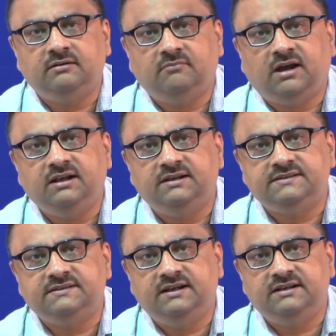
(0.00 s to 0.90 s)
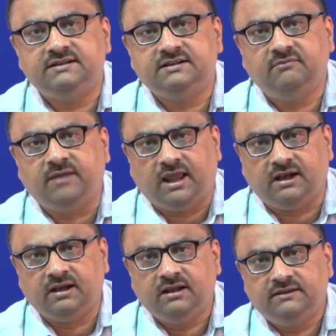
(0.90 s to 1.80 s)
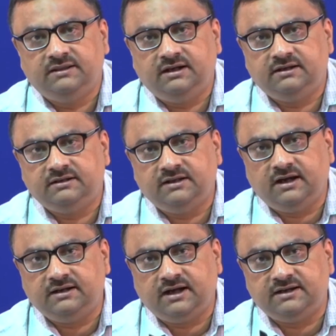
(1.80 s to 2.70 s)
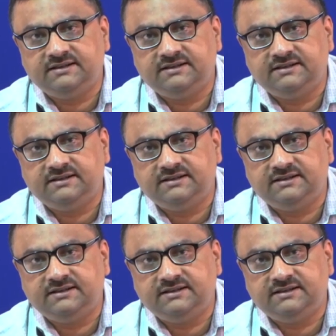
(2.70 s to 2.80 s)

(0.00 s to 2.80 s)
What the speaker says: minus z square. That